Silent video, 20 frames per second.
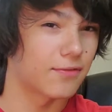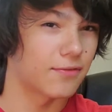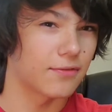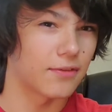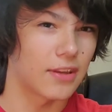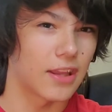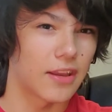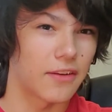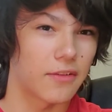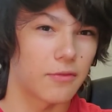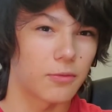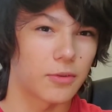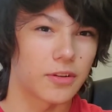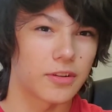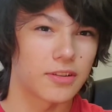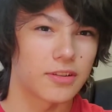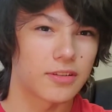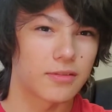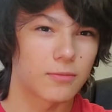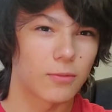
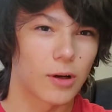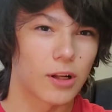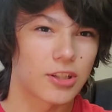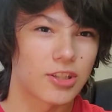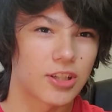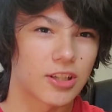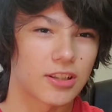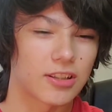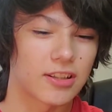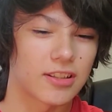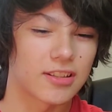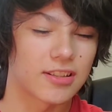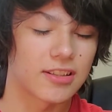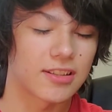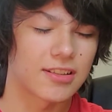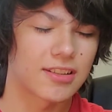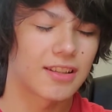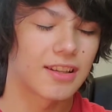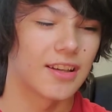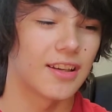anyone's watching
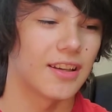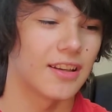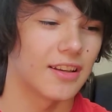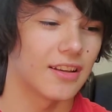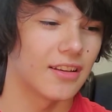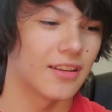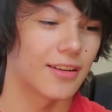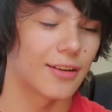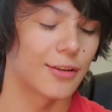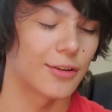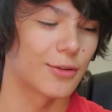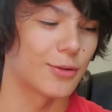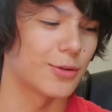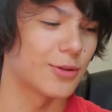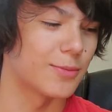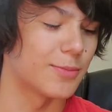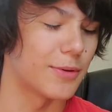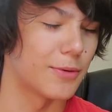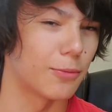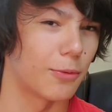this, or
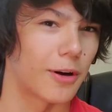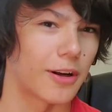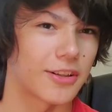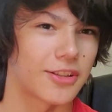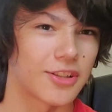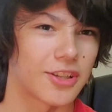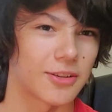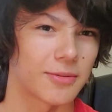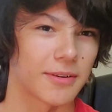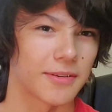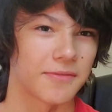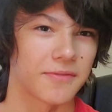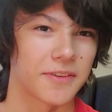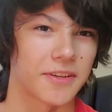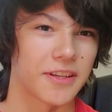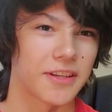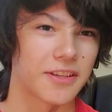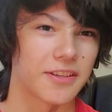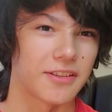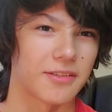who's been watching my
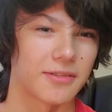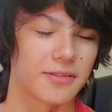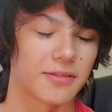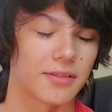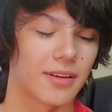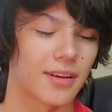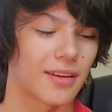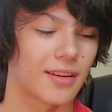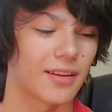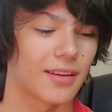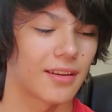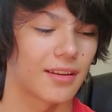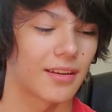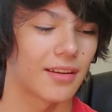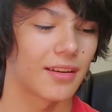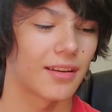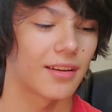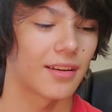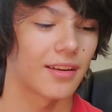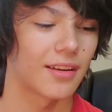video,
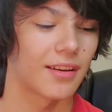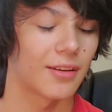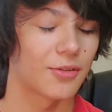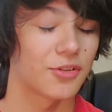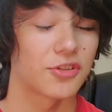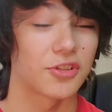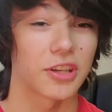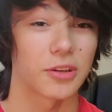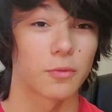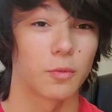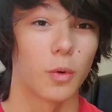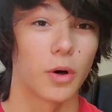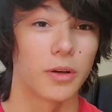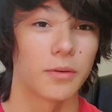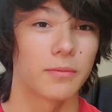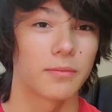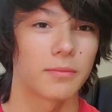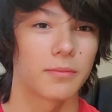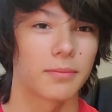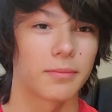there's like one
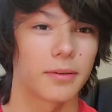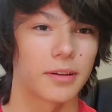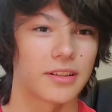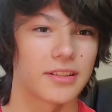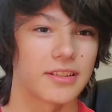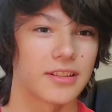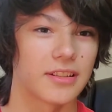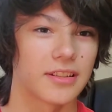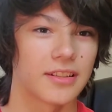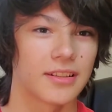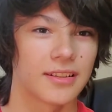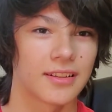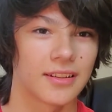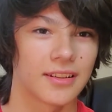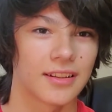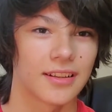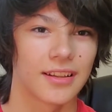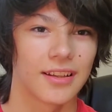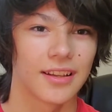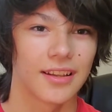person,
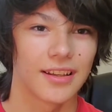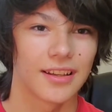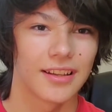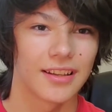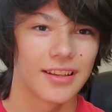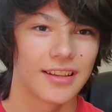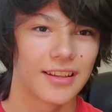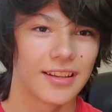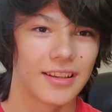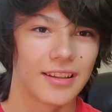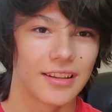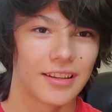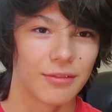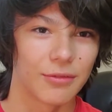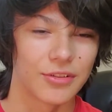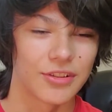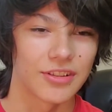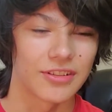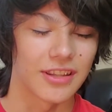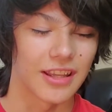
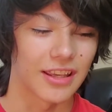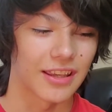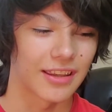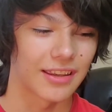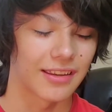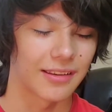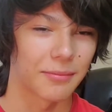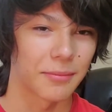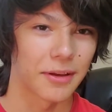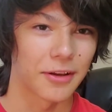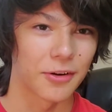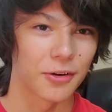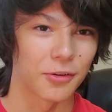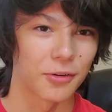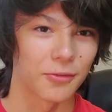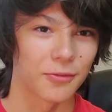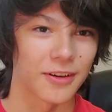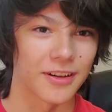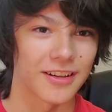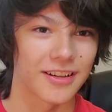which is like my
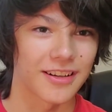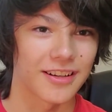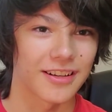girlfriend.